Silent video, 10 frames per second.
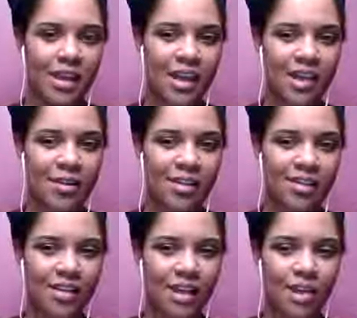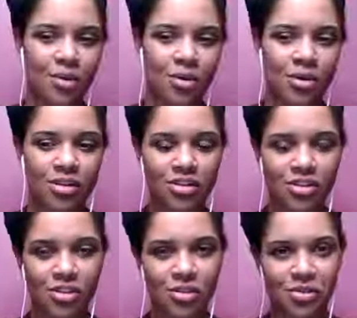anyways, I'm going
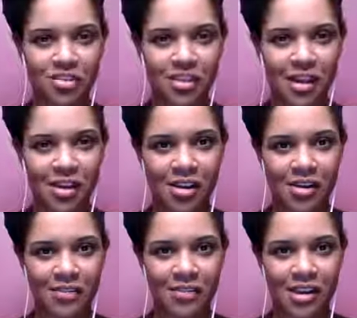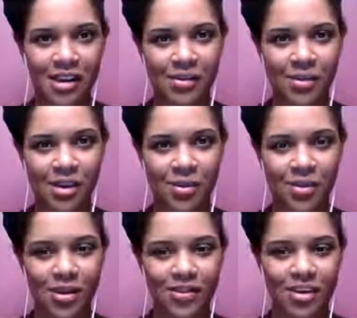to sign off now, and I hope
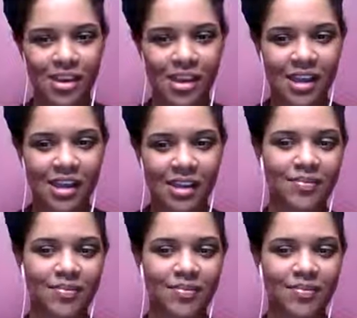you have a good night.